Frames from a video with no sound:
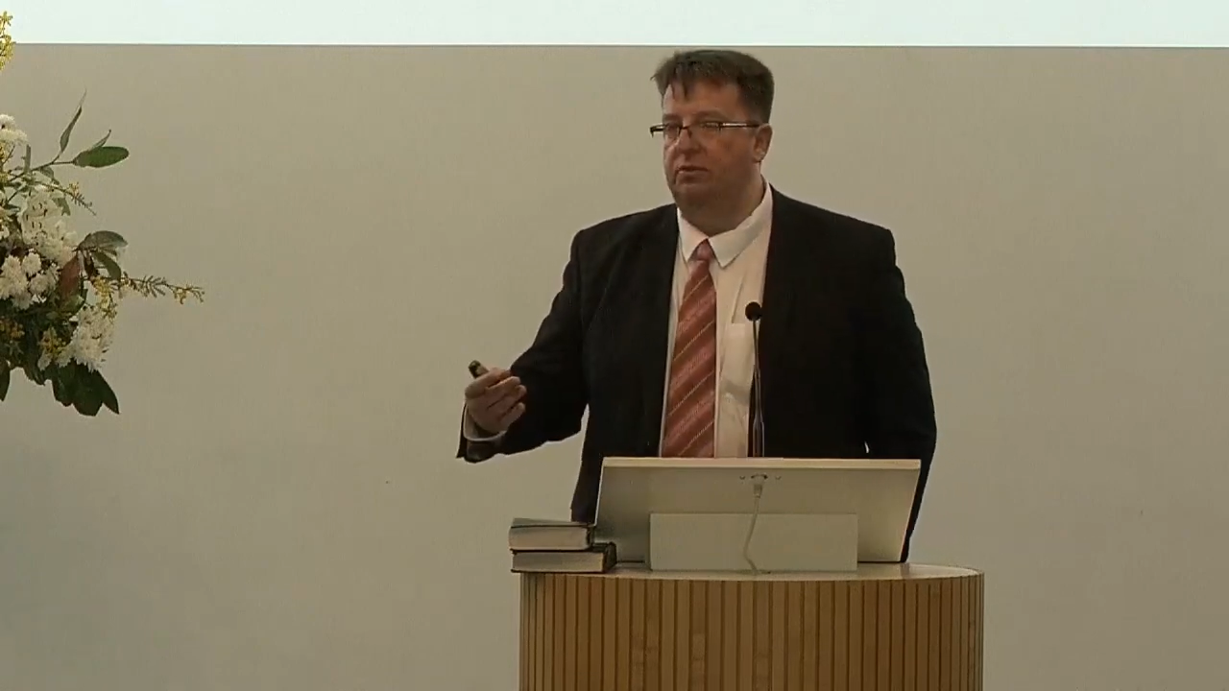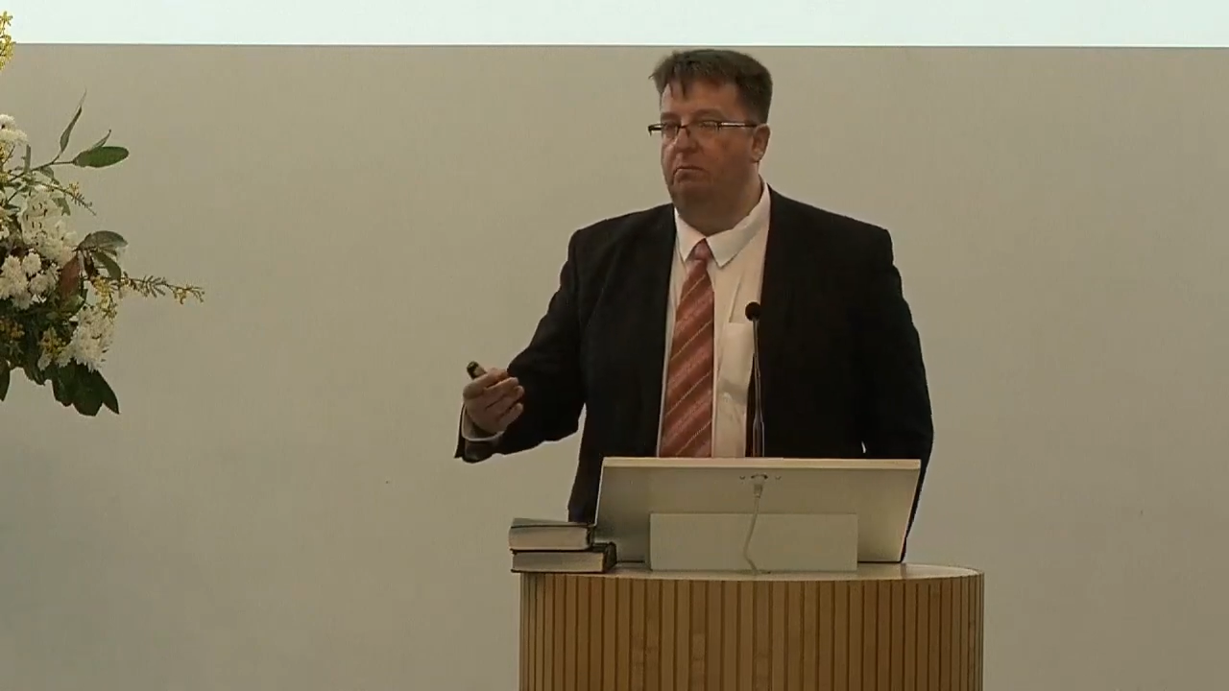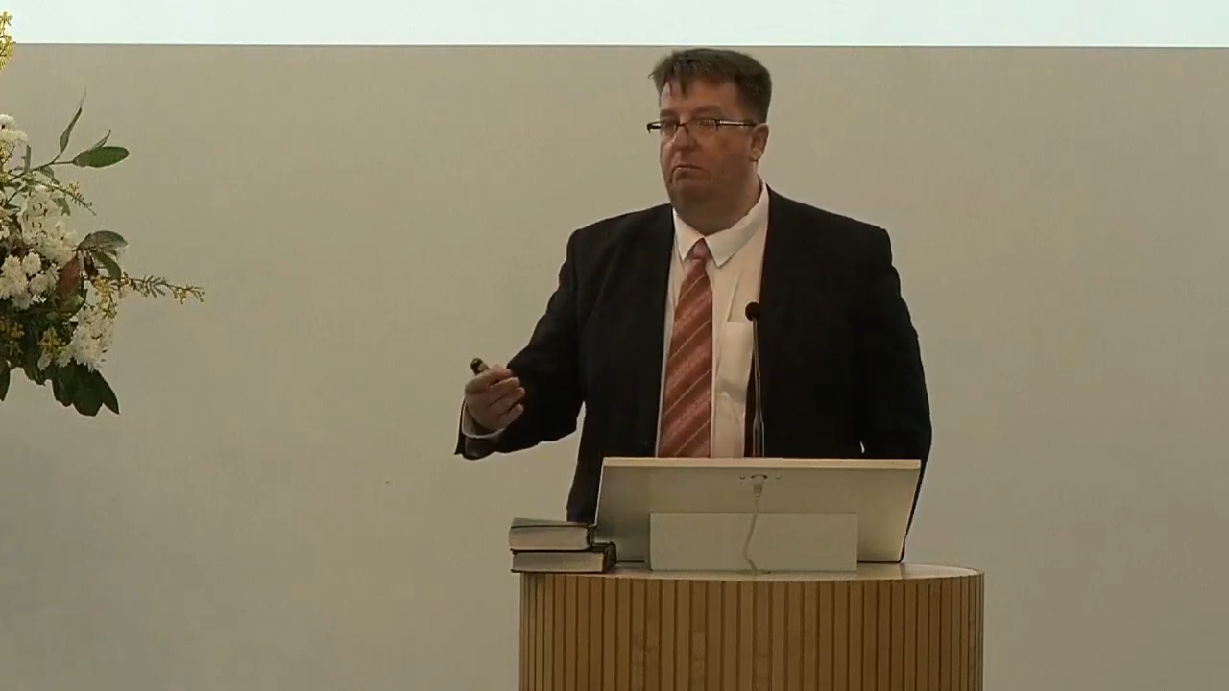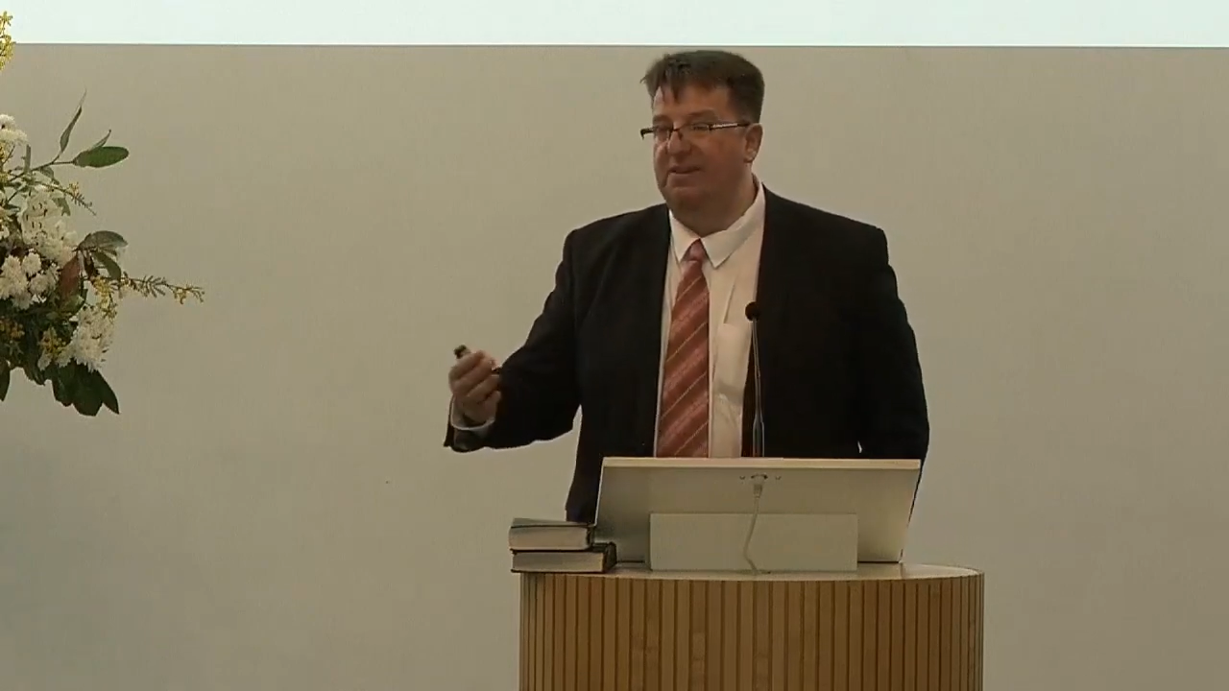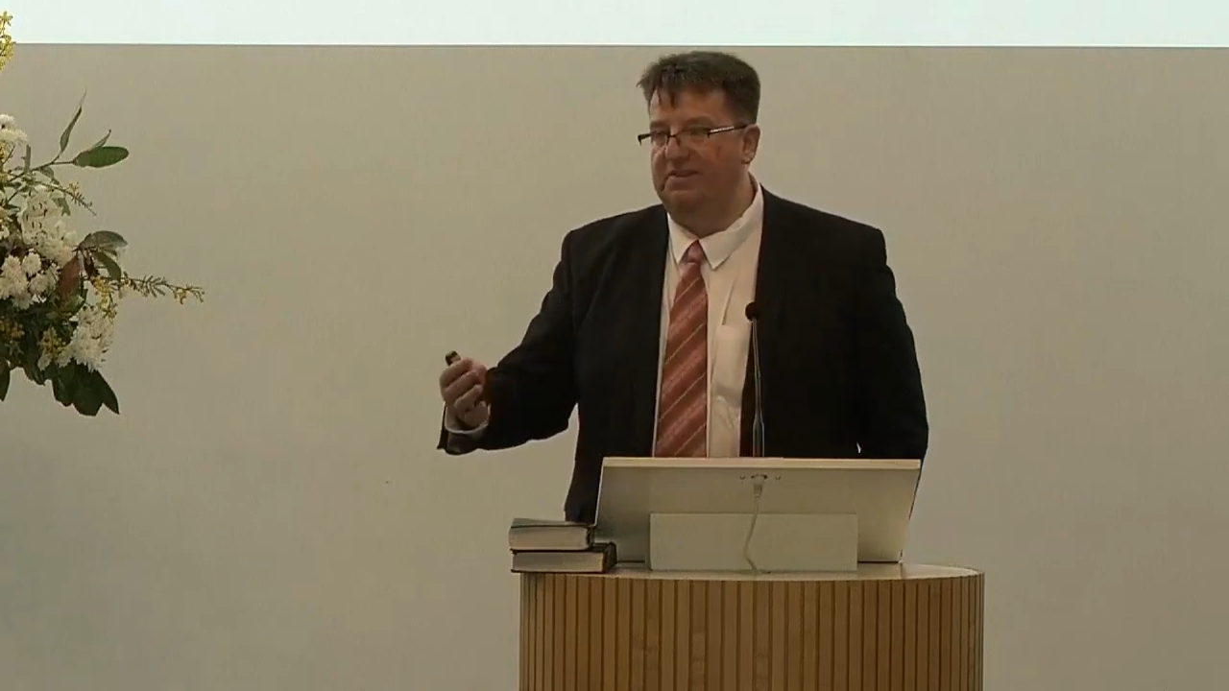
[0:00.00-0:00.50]

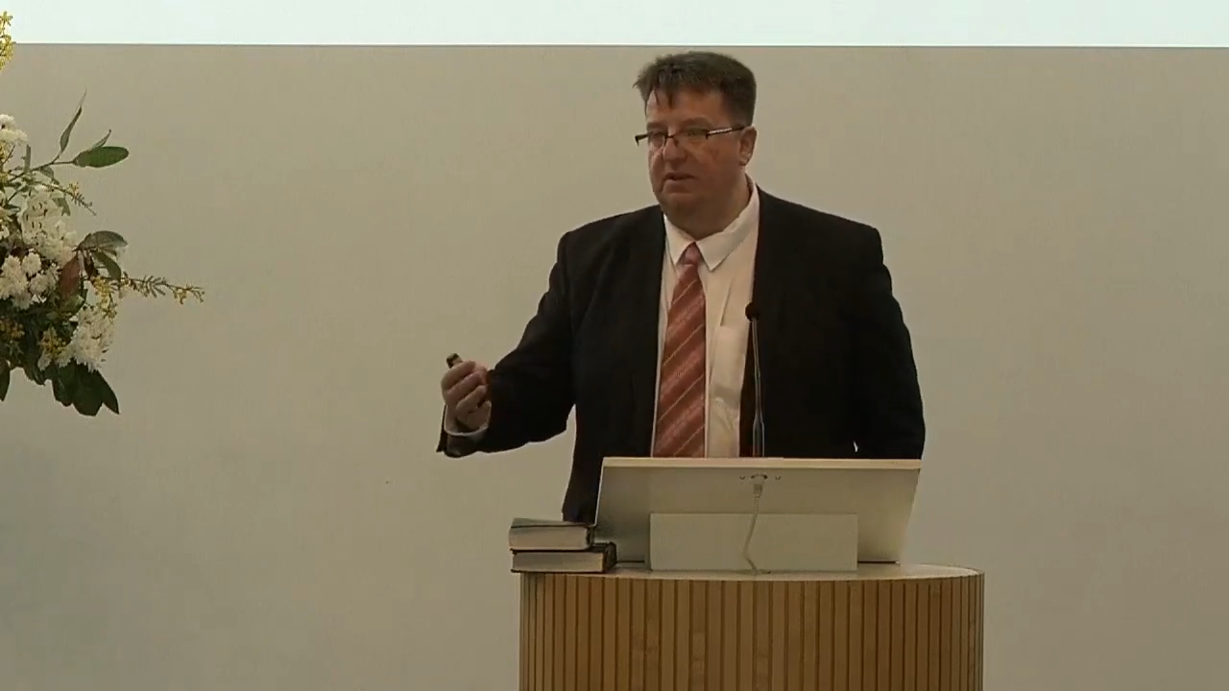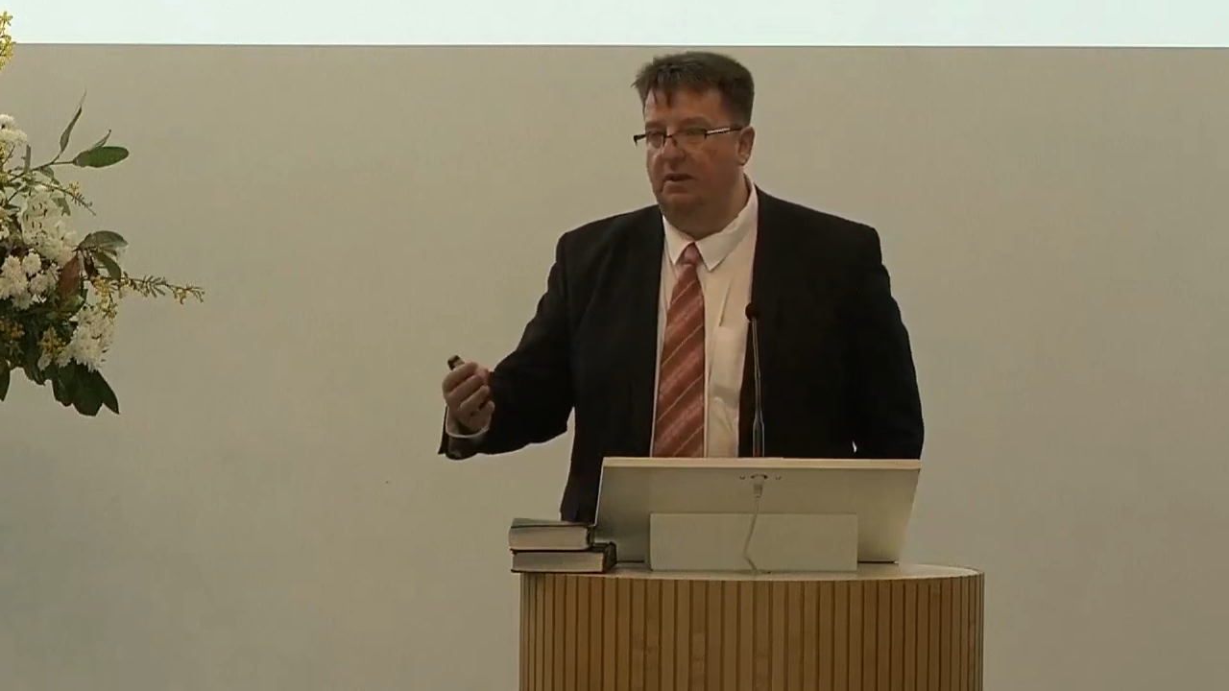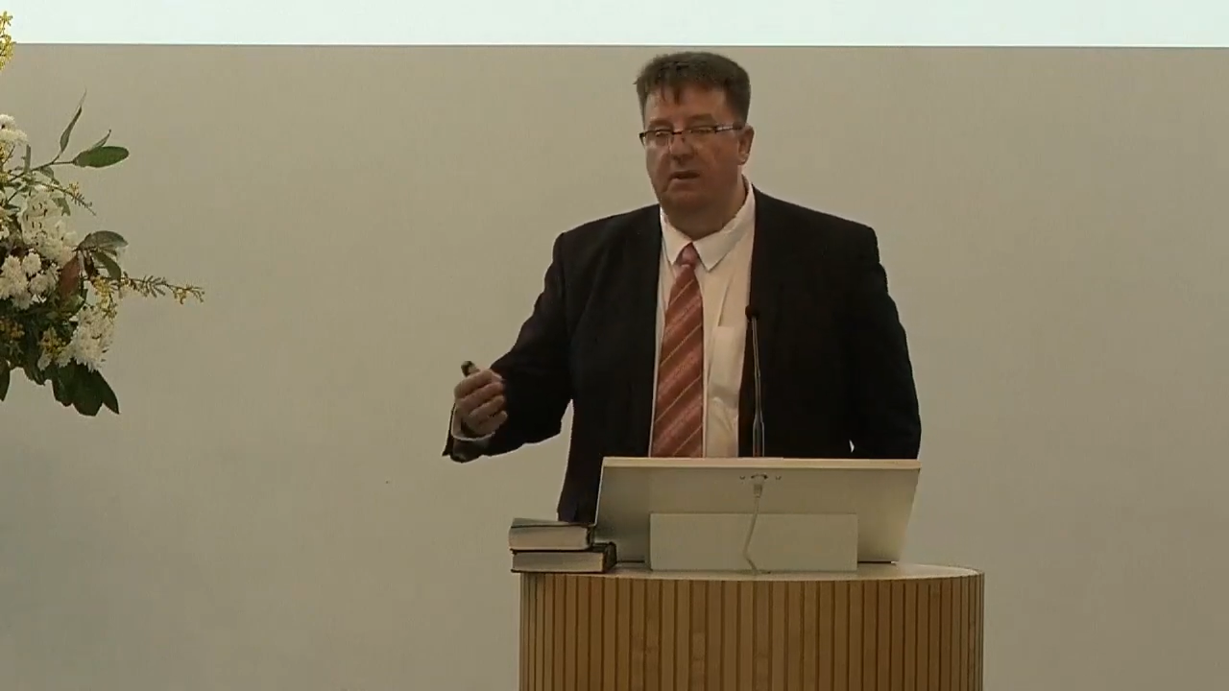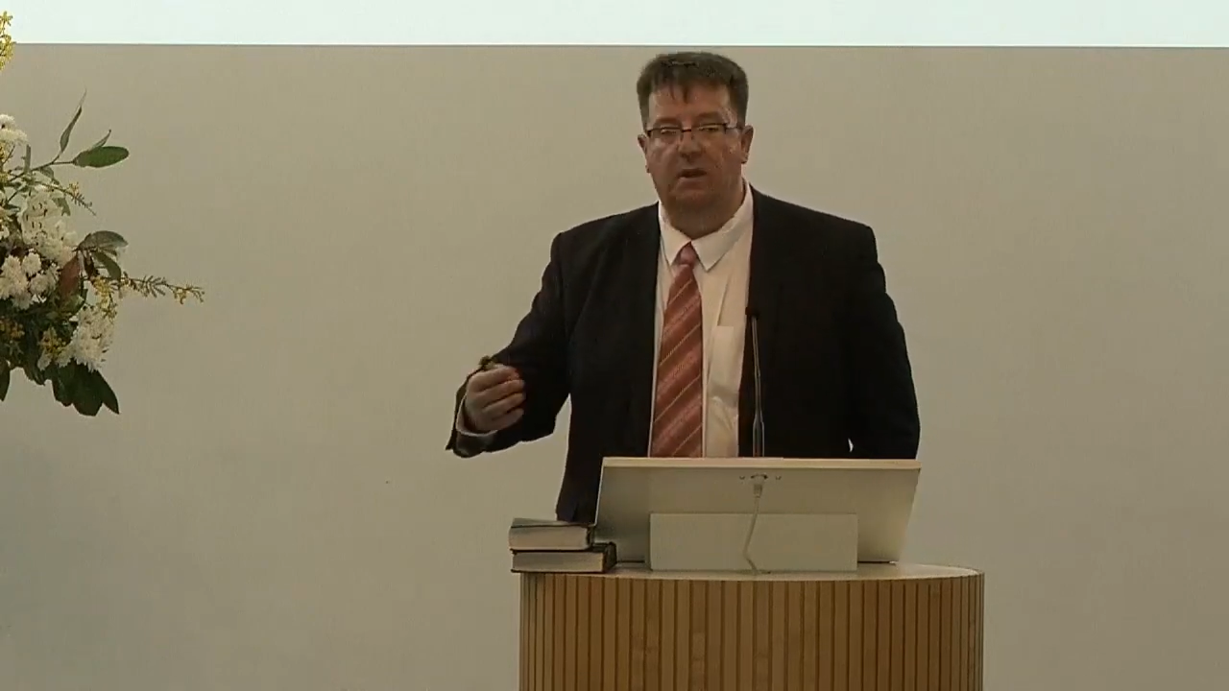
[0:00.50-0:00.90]
basin